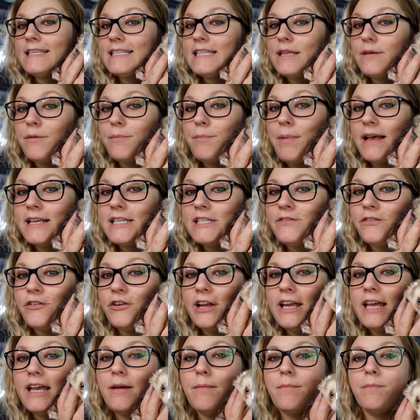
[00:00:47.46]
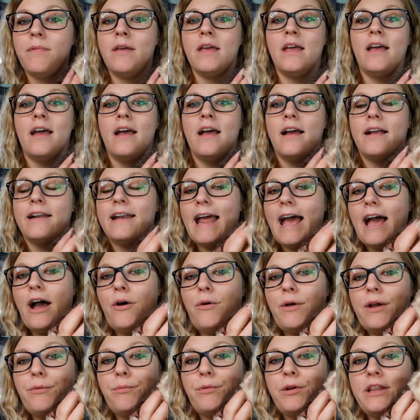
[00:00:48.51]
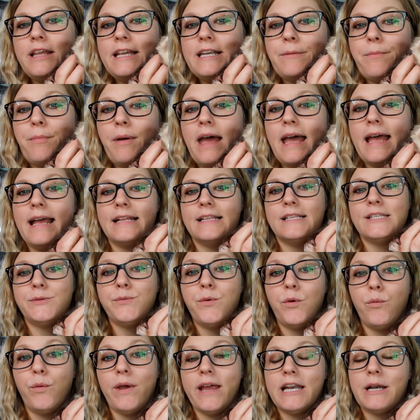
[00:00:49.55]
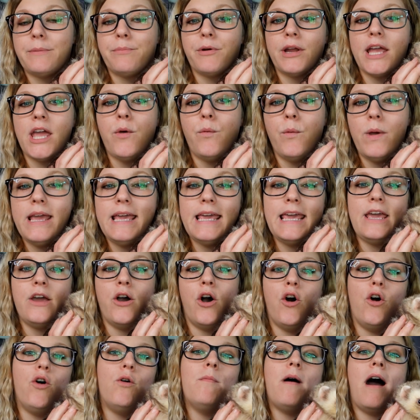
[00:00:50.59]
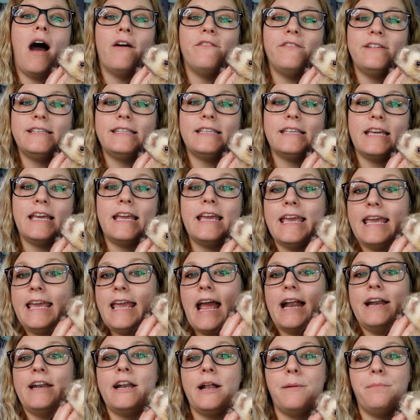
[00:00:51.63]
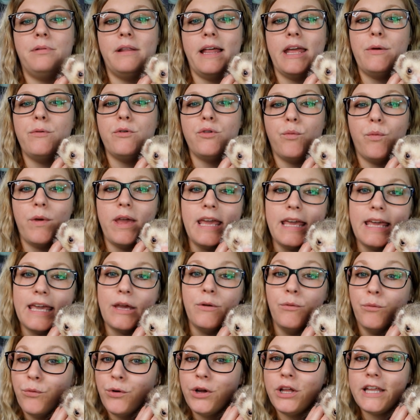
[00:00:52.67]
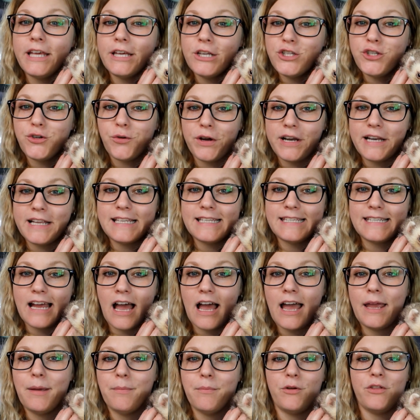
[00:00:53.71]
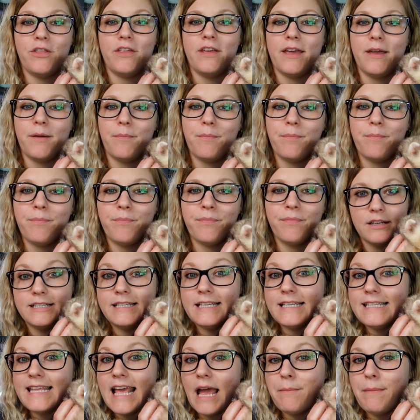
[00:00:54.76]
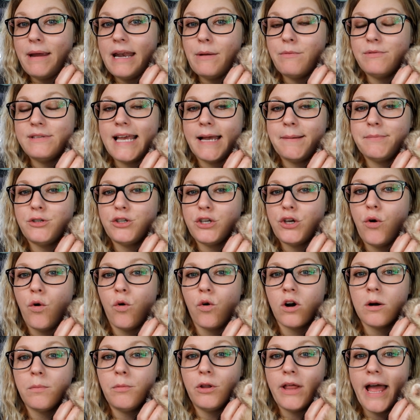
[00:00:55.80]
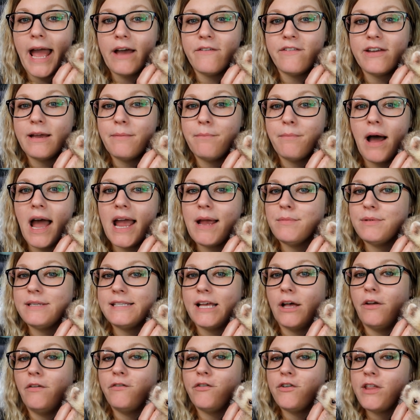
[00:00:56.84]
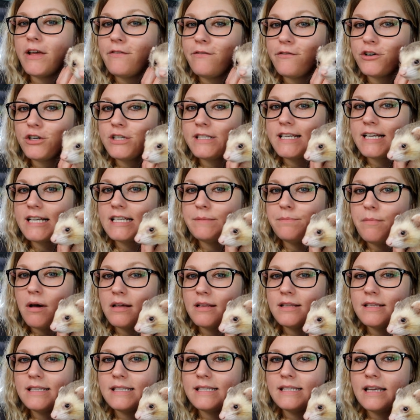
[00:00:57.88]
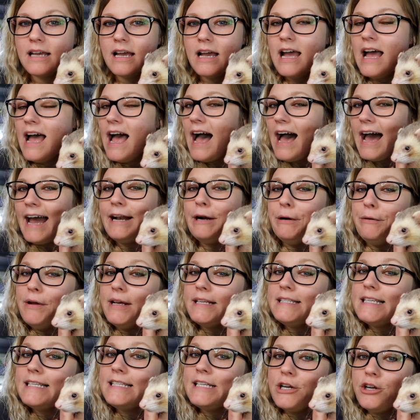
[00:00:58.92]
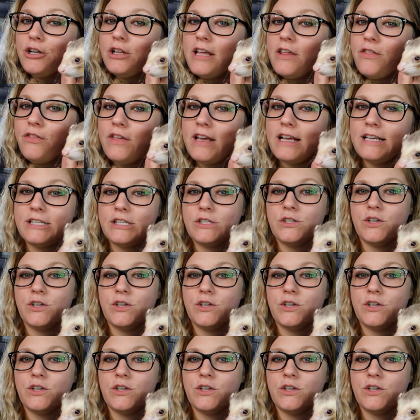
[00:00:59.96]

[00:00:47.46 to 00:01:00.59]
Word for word: this the best for him? Now, it really depends. When we ended up bringing Winky home, obviously he ended up playing with Winky and really enjoyed his time with him. Does that mean it was absolutely horrible having him by himself for that first six months? I don't necessarily think